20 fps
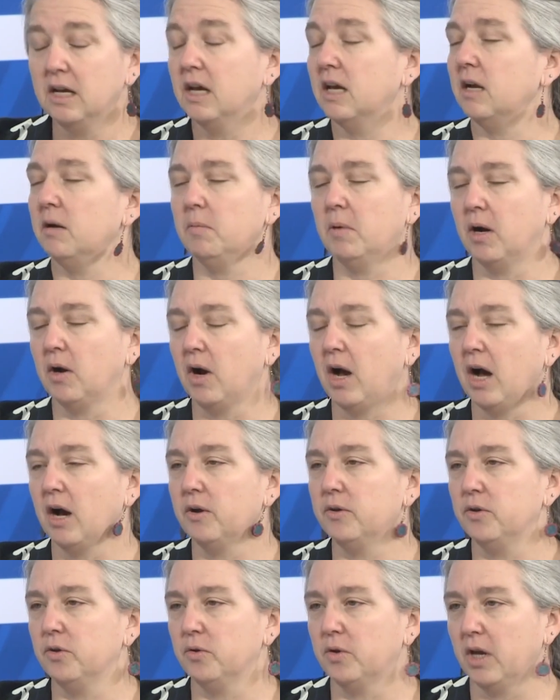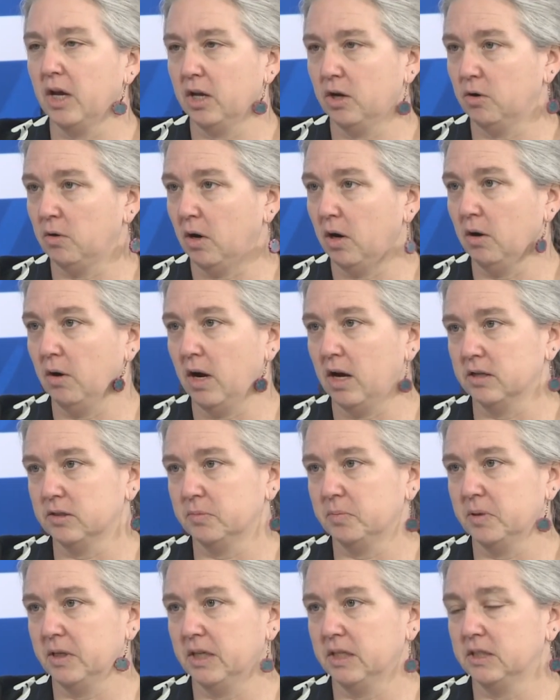and about how you can grow
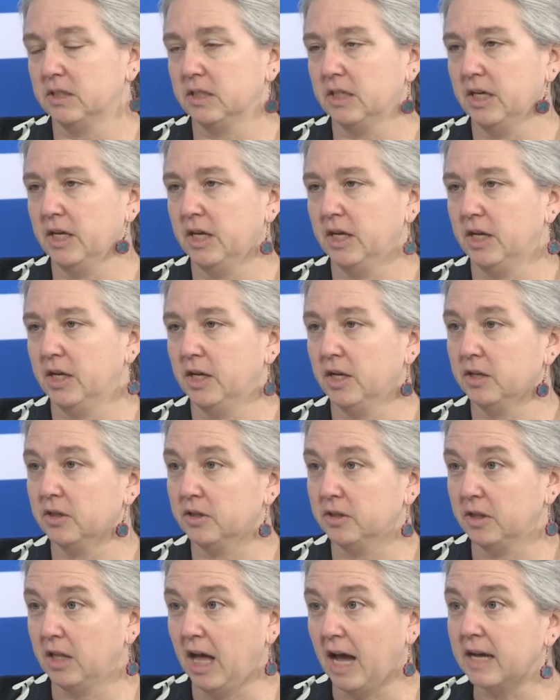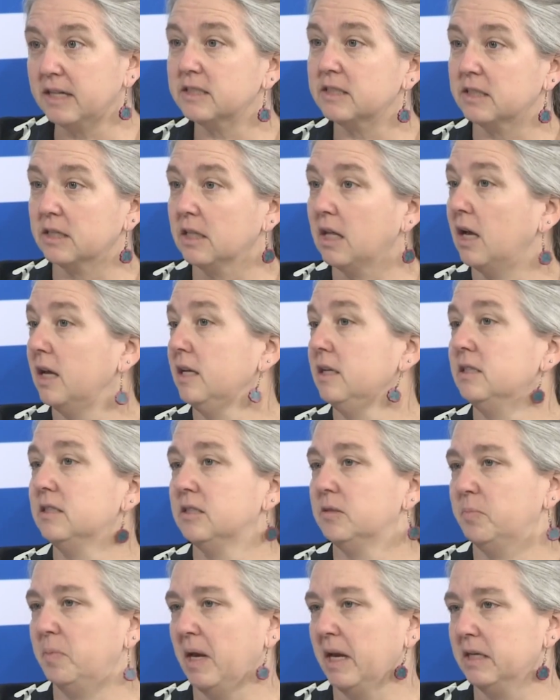houseplants in less light
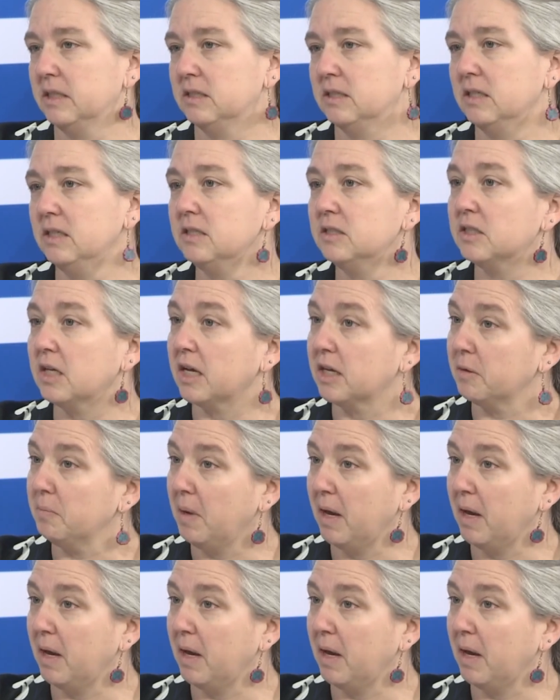spaces, like yes.